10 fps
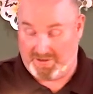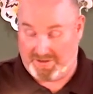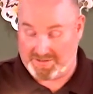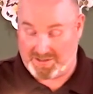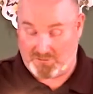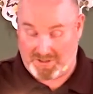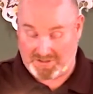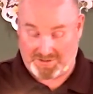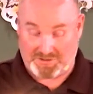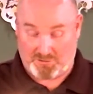And as I
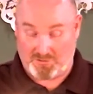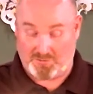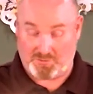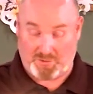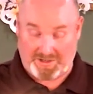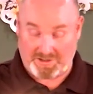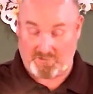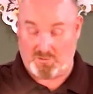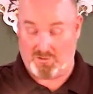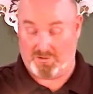watched, this horn was
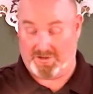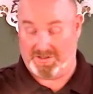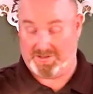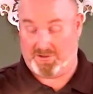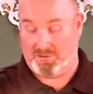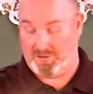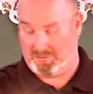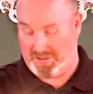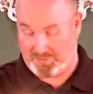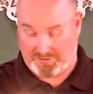waging war against the holy
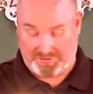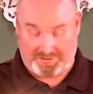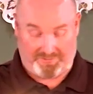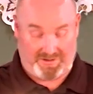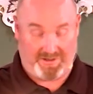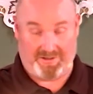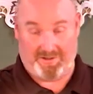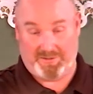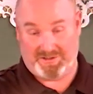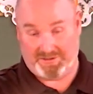people and defeating
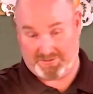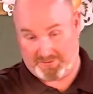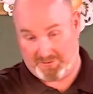them until